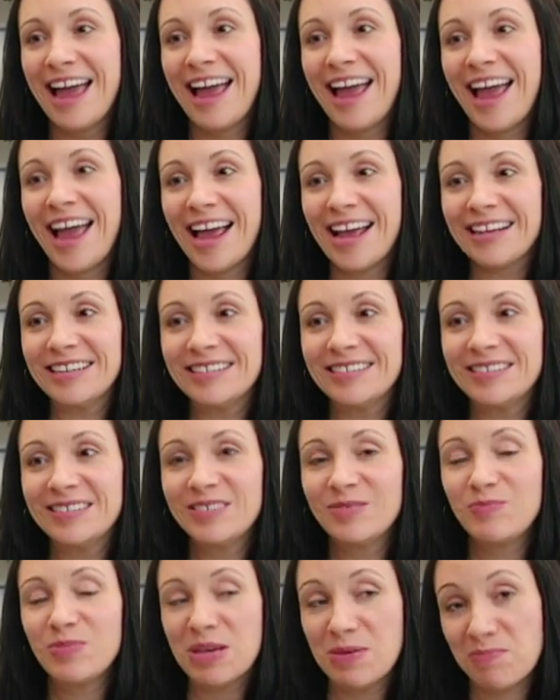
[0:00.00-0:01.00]

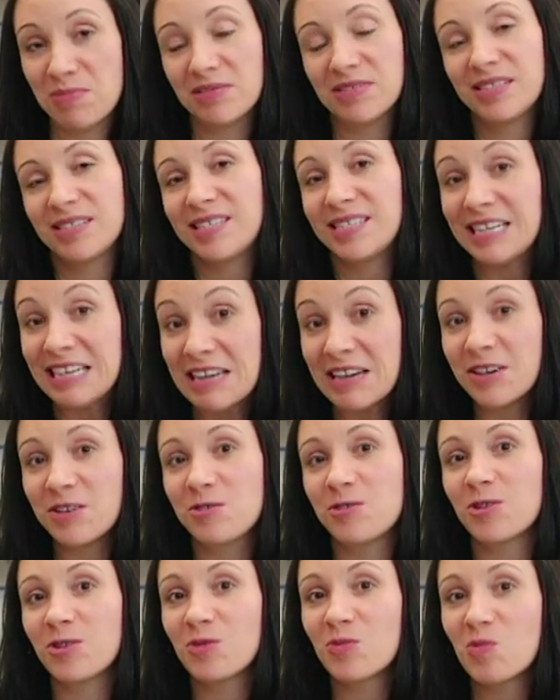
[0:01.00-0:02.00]
and people
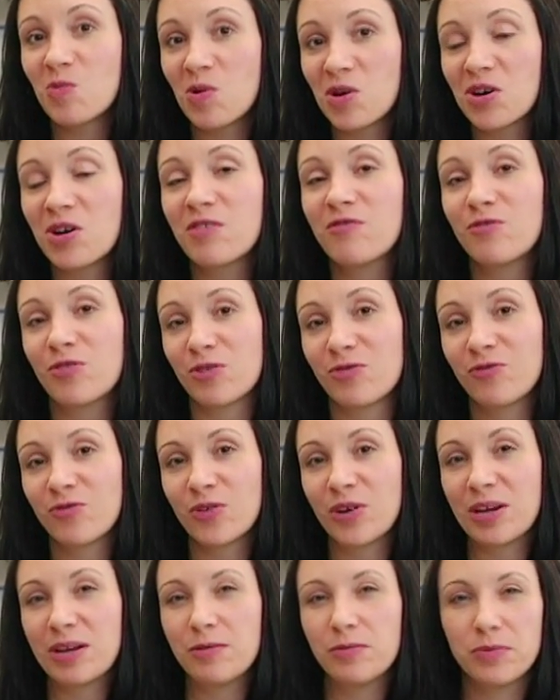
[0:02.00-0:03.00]
seeing your work for
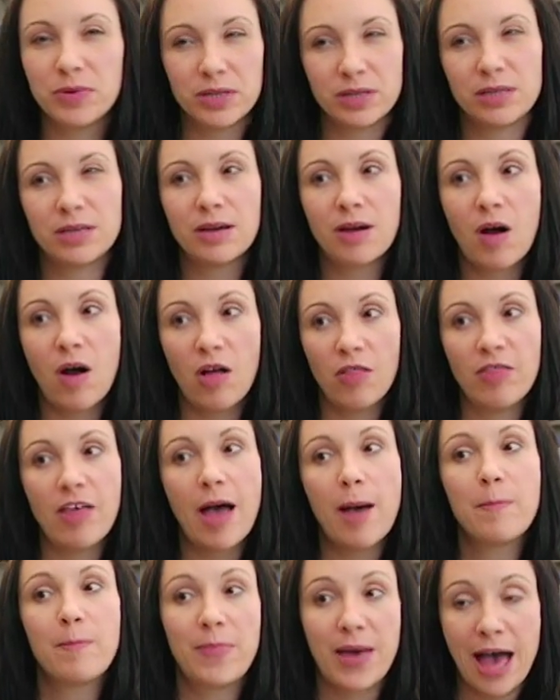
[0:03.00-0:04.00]
free really all
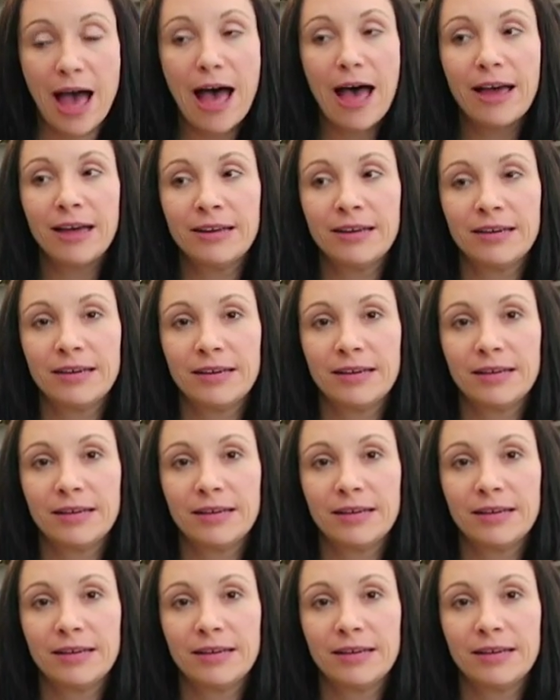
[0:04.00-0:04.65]
that bad?